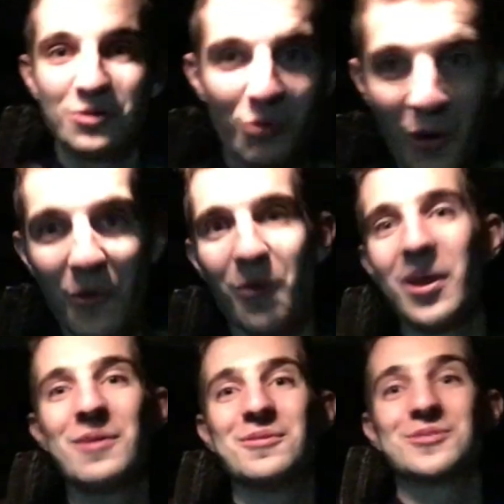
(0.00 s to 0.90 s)
whoa,
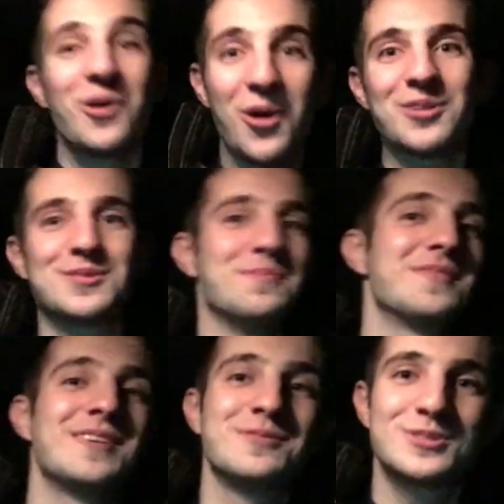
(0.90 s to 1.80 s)
it was awesome.
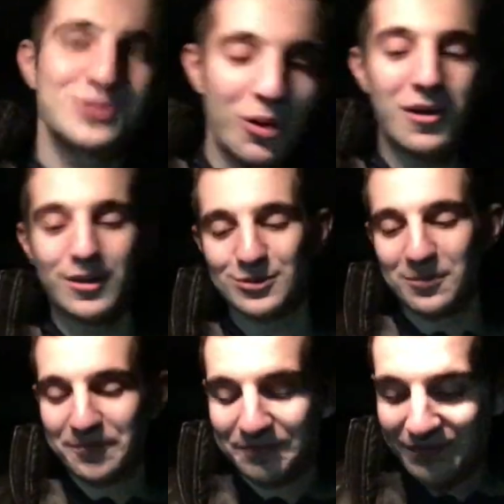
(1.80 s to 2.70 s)
It was so awesome.
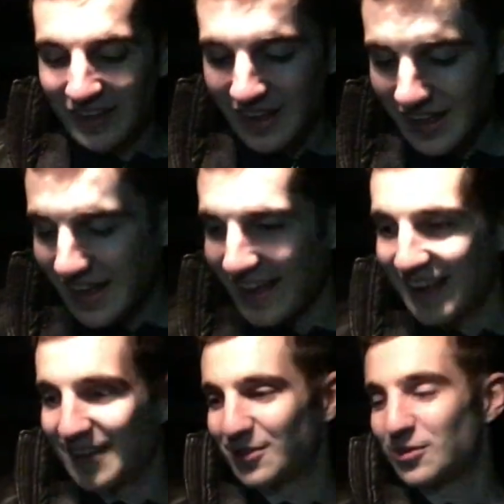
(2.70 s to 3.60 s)

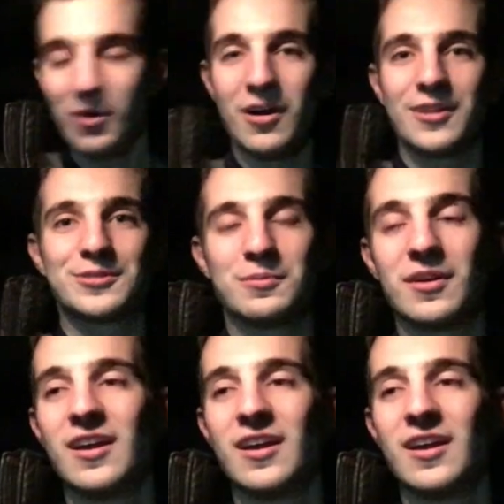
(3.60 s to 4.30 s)
It is so awesome.